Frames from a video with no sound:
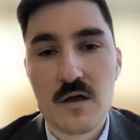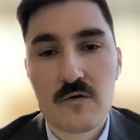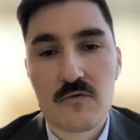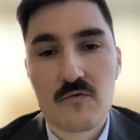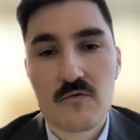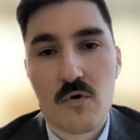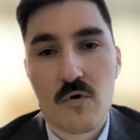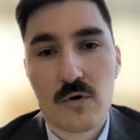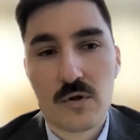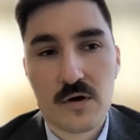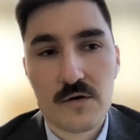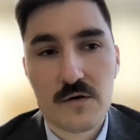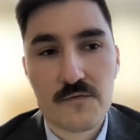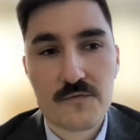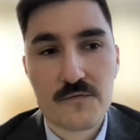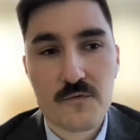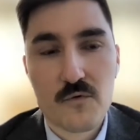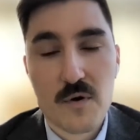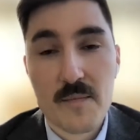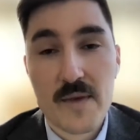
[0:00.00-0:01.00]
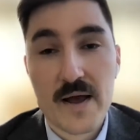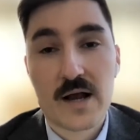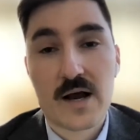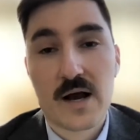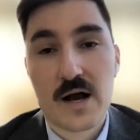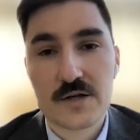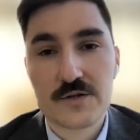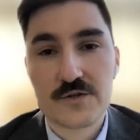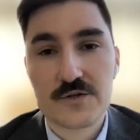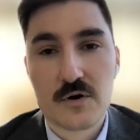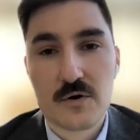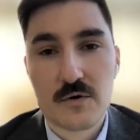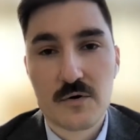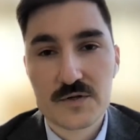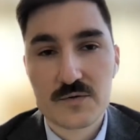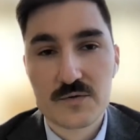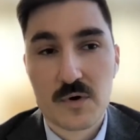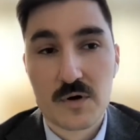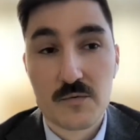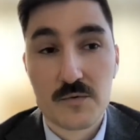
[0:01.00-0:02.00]
role of Quebec Hydro
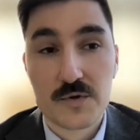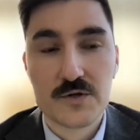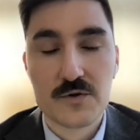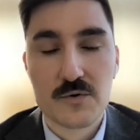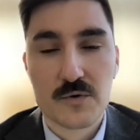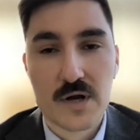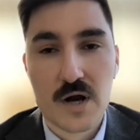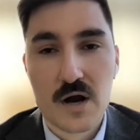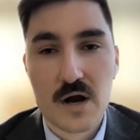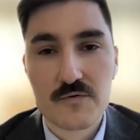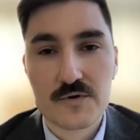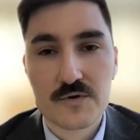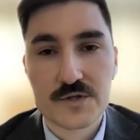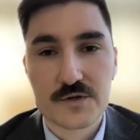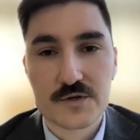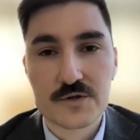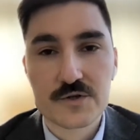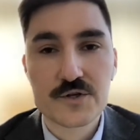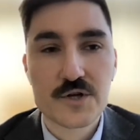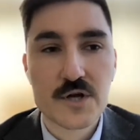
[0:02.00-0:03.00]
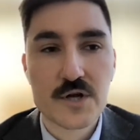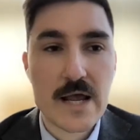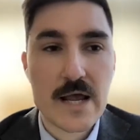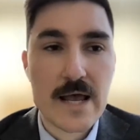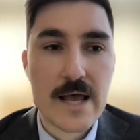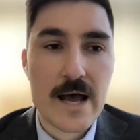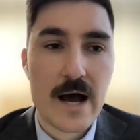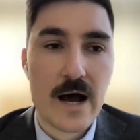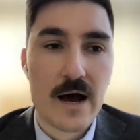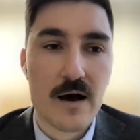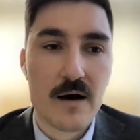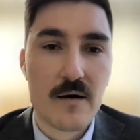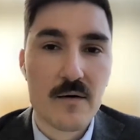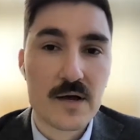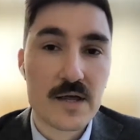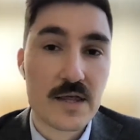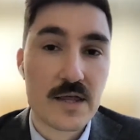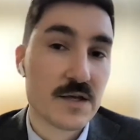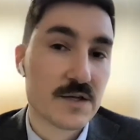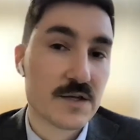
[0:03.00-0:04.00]
is what we do in our research
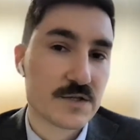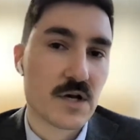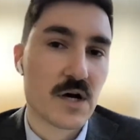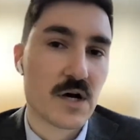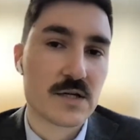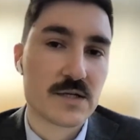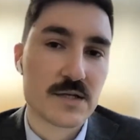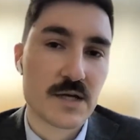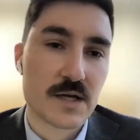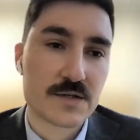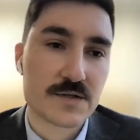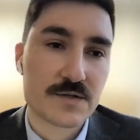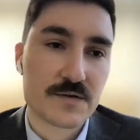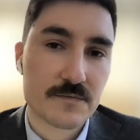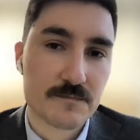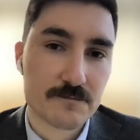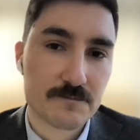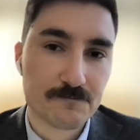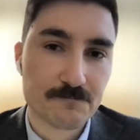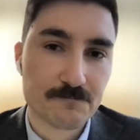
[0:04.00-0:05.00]
in this context.